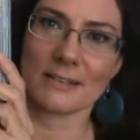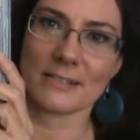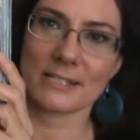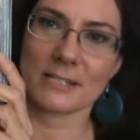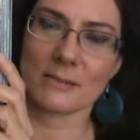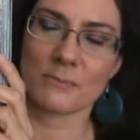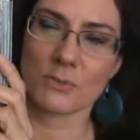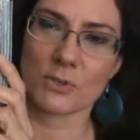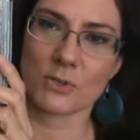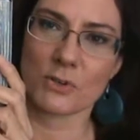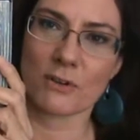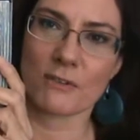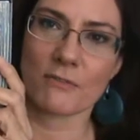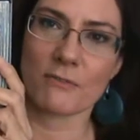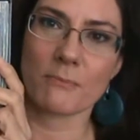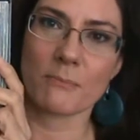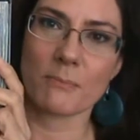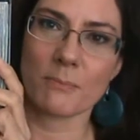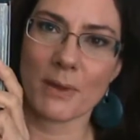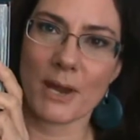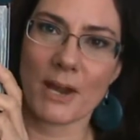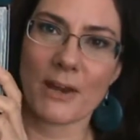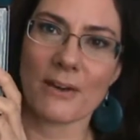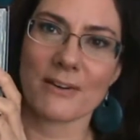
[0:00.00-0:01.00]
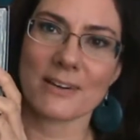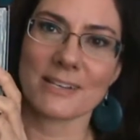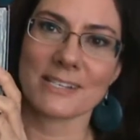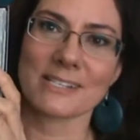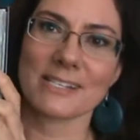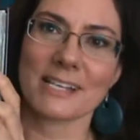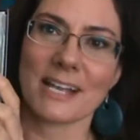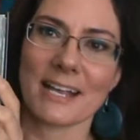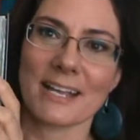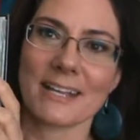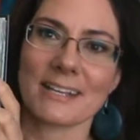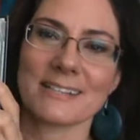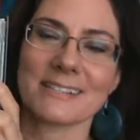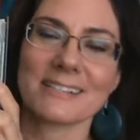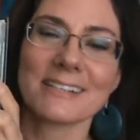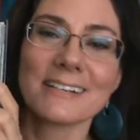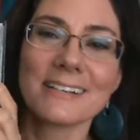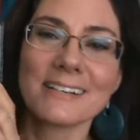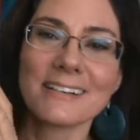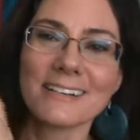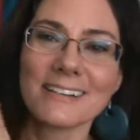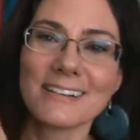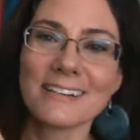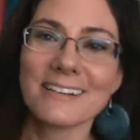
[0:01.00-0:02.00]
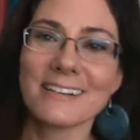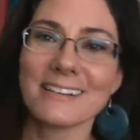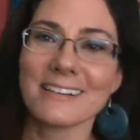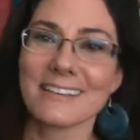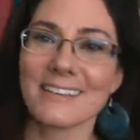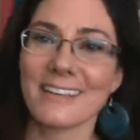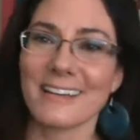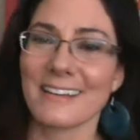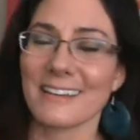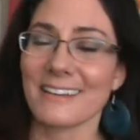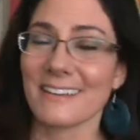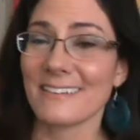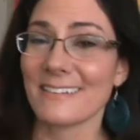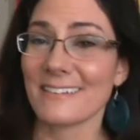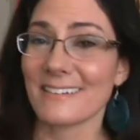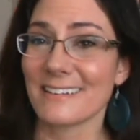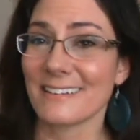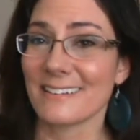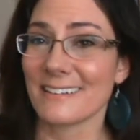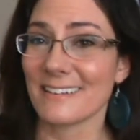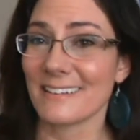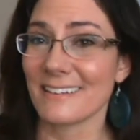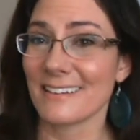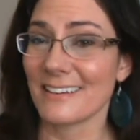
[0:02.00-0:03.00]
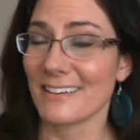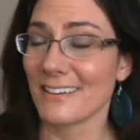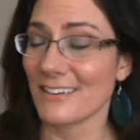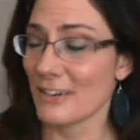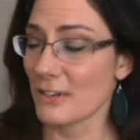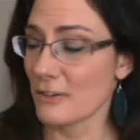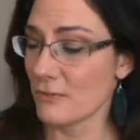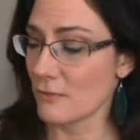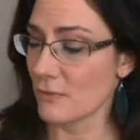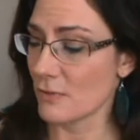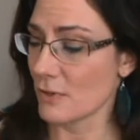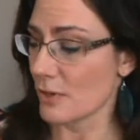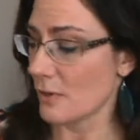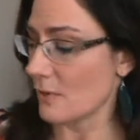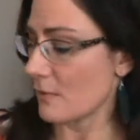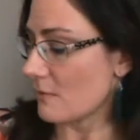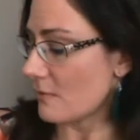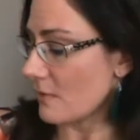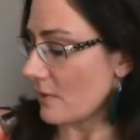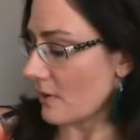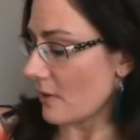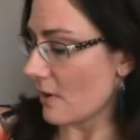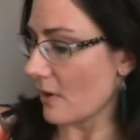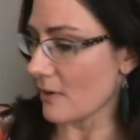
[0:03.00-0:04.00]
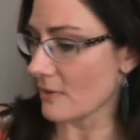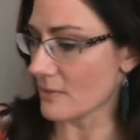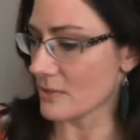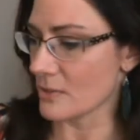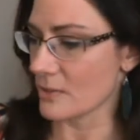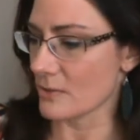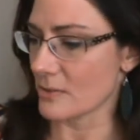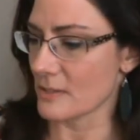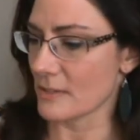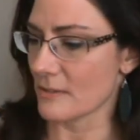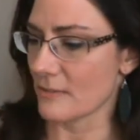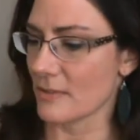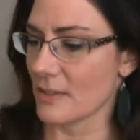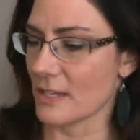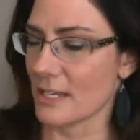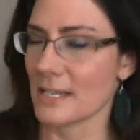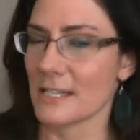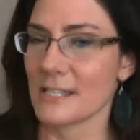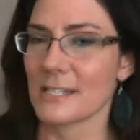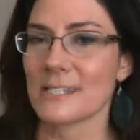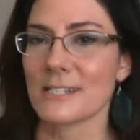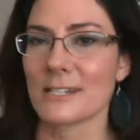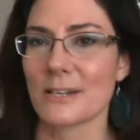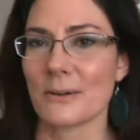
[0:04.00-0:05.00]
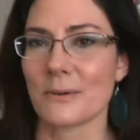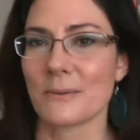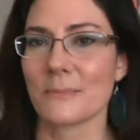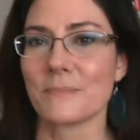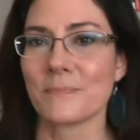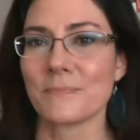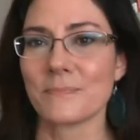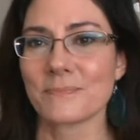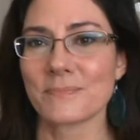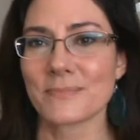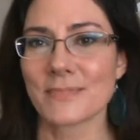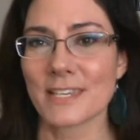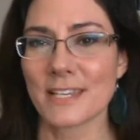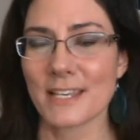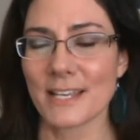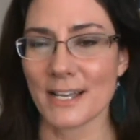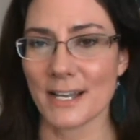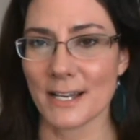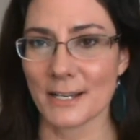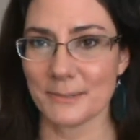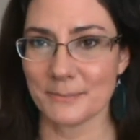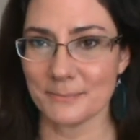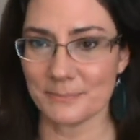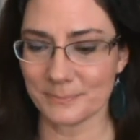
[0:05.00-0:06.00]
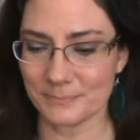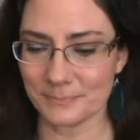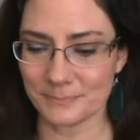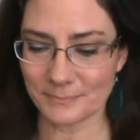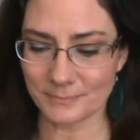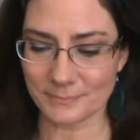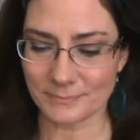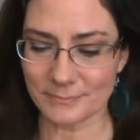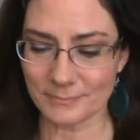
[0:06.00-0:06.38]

some sort of parasite that you can you can view for all sorts of things. So um,